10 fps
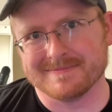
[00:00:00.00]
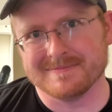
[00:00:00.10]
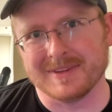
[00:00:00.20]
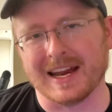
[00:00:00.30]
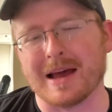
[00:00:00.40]

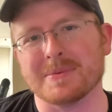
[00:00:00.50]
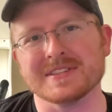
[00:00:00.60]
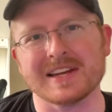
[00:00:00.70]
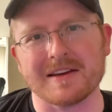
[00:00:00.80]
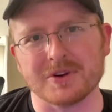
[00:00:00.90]
It
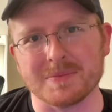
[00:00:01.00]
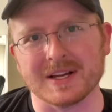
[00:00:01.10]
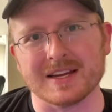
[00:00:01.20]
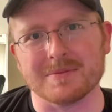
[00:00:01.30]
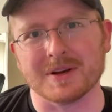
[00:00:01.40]
happens to
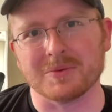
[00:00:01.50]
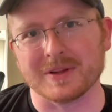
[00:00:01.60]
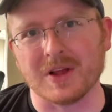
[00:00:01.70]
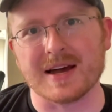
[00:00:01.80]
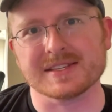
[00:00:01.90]
everybody, but we
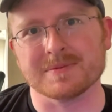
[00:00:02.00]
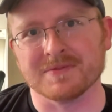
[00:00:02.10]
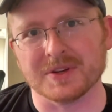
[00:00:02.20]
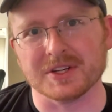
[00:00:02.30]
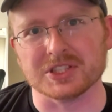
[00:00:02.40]
lost some
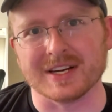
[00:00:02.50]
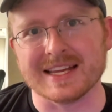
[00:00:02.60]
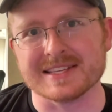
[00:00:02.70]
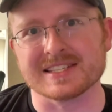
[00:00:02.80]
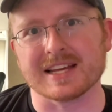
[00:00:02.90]
footage on
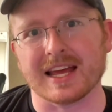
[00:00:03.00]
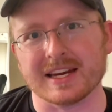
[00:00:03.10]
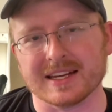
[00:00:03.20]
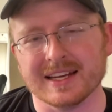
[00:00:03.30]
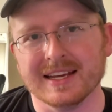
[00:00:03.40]
his
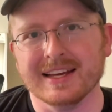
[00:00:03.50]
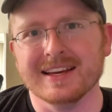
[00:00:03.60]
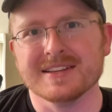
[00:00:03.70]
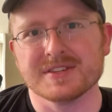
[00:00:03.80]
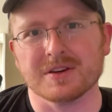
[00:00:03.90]
side.
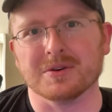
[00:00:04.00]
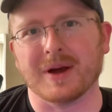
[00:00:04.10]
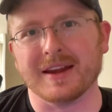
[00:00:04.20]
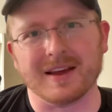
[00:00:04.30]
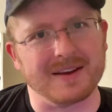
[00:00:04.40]
So
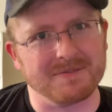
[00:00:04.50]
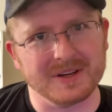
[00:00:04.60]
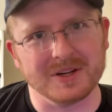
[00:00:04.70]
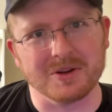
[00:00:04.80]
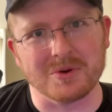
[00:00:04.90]
I
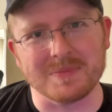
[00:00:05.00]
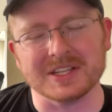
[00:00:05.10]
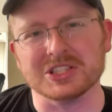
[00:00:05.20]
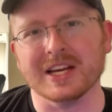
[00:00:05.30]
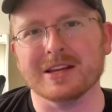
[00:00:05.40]
figured it would be
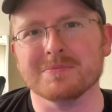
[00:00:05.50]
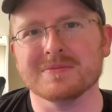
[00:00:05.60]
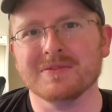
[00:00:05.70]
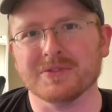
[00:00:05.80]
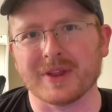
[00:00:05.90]
a
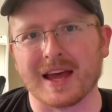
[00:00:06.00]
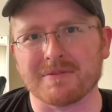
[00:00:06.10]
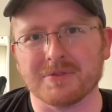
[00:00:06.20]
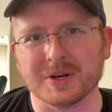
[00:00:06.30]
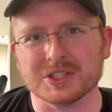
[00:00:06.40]
shame for that
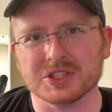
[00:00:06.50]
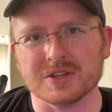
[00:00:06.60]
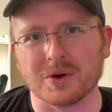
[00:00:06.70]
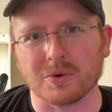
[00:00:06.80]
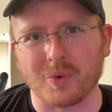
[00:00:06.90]
footage to
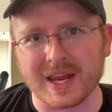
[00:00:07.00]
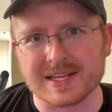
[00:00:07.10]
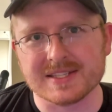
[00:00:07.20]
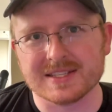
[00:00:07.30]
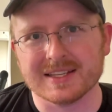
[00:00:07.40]
go to
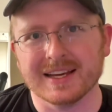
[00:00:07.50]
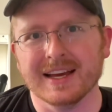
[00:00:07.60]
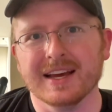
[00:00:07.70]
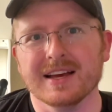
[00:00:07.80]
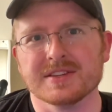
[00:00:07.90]
waste.
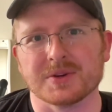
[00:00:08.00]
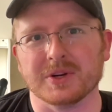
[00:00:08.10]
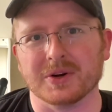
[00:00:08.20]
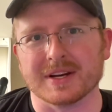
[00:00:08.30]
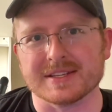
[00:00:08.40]
So
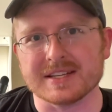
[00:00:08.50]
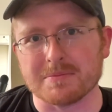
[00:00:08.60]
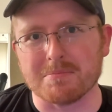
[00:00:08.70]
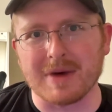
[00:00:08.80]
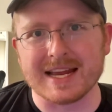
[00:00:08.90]
you're going to
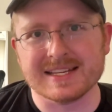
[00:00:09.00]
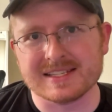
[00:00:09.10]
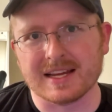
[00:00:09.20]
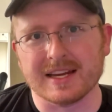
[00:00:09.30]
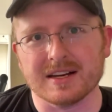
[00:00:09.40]
see my
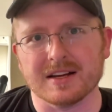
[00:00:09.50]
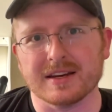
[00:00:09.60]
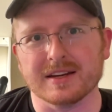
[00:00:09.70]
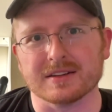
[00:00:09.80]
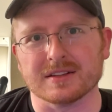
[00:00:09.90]
side on
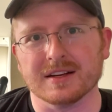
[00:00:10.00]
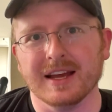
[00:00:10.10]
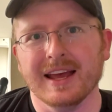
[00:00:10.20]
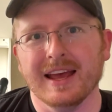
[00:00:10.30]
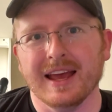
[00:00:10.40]
here,
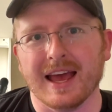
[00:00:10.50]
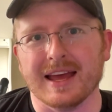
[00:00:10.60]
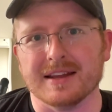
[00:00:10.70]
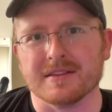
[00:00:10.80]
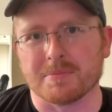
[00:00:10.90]

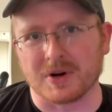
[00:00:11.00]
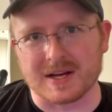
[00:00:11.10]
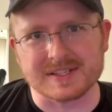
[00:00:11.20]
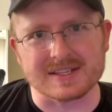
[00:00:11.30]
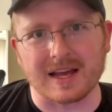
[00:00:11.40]
and the
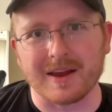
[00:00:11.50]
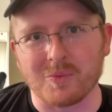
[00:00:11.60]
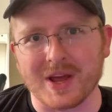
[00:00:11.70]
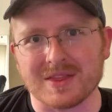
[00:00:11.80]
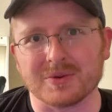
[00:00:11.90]
process I
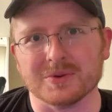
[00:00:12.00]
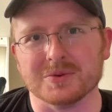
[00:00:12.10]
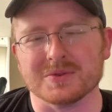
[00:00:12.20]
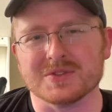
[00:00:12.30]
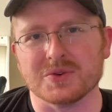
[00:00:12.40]
went
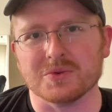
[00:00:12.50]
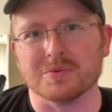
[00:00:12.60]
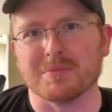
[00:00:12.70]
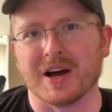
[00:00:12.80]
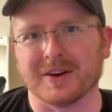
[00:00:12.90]
through to
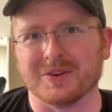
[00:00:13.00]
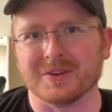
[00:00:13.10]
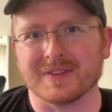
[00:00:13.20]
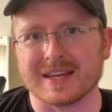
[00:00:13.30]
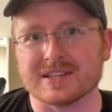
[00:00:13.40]

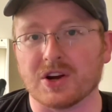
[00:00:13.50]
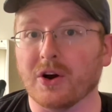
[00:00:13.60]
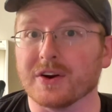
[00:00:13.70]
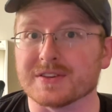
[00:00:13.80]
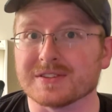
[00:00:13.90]
model the
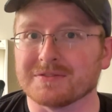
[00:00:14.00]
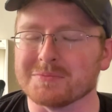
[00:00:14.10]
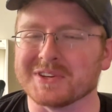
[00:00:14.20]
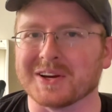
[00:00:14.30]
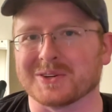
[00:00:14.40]
Tardis
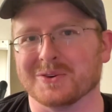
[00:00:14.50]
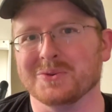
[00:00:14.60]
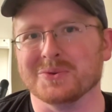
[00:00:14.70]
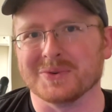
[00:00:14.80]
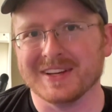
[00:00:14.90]
from Doctor
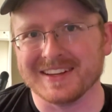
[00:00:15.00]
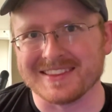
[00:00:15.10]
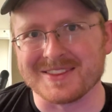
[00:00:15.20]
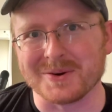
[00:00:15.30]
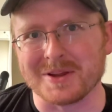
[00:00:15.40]
Who
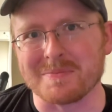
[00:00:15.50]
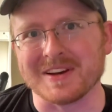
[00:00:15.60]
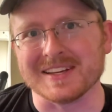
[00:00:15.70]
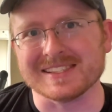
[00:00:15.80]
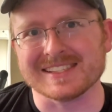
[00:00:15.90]
in 30
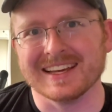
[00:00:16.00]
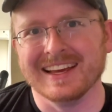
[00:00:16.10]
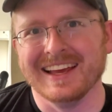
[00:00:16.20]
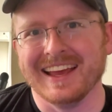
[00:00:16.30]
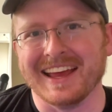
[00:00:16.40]
minutes.
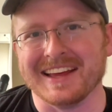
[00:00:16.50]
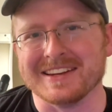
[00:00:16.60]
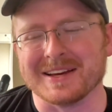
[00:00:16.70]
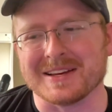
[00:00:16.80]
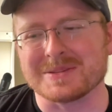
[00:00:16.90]

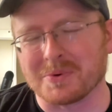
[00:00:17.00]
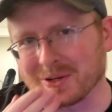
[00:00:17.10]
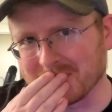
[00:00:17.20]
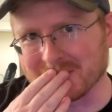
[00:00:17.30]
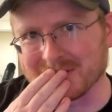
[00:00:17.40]
And
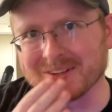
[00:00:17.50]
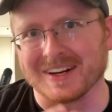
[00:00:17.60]
spoiler alert,